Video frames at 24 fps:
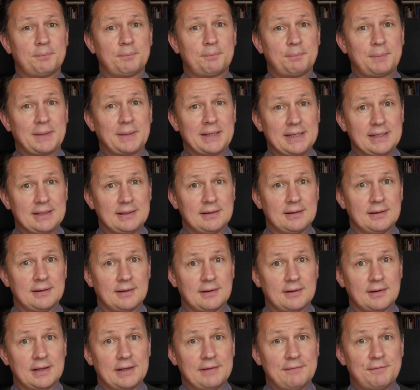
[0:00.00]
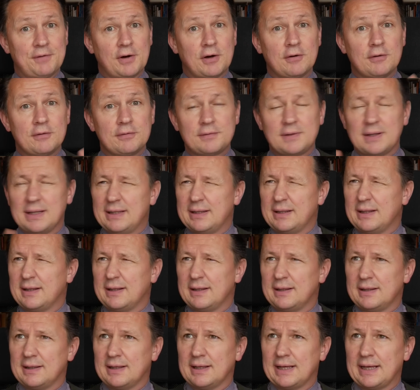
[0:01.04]
been involved in the
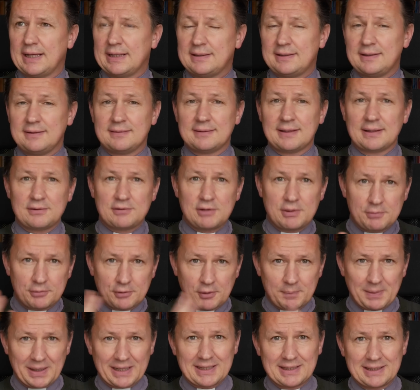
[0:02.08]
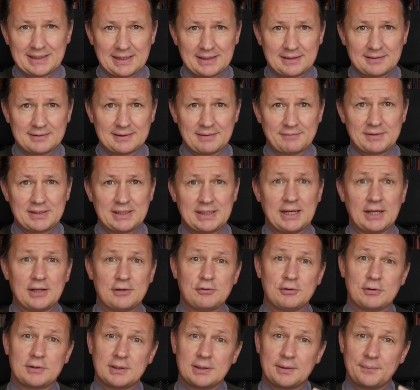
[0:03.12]
18th century, so back in the
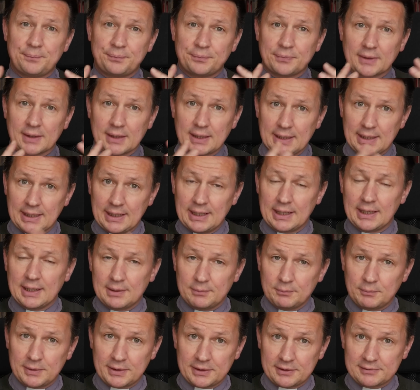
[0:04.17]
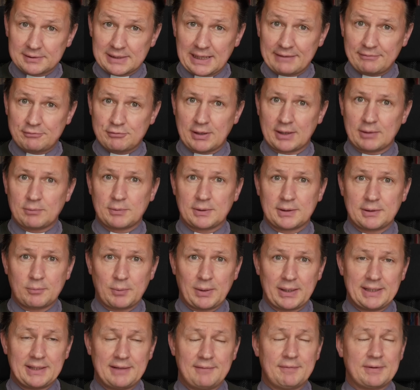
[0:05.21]
1700s, with the slave trade, with the way
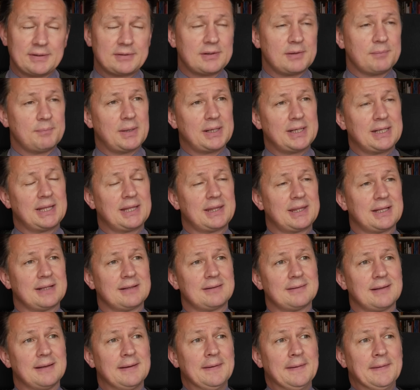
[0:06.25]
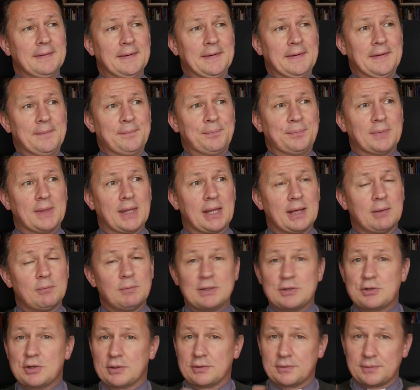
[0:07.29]
they invested money and things,
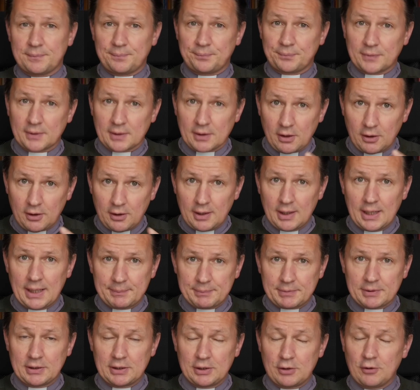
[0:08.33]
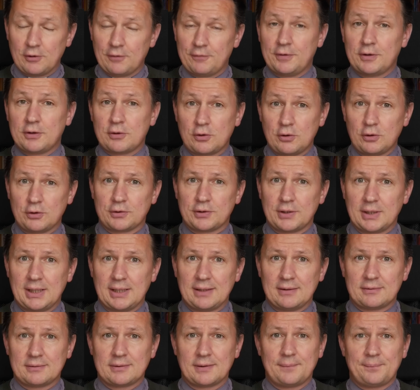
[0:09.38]
which is absolutely awful. Of course it
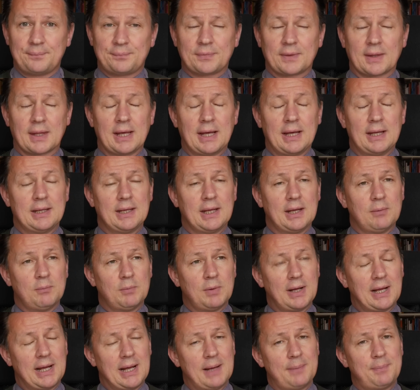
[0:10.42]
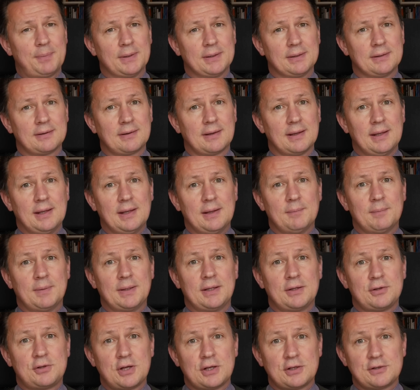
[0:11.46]
is, and what happened. But
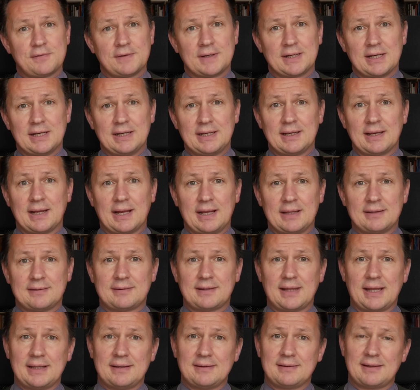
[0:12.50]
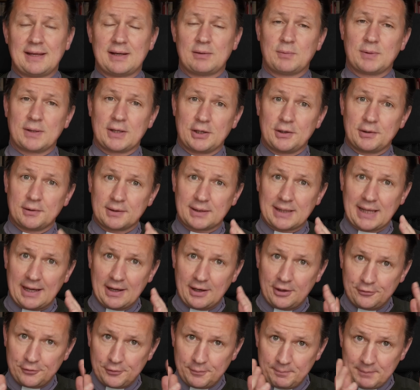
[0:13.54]
the Church of England has then said, we're going to get
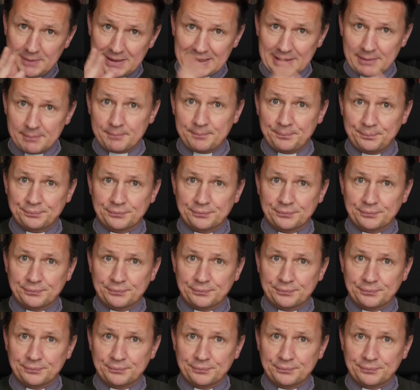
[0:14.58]
100 million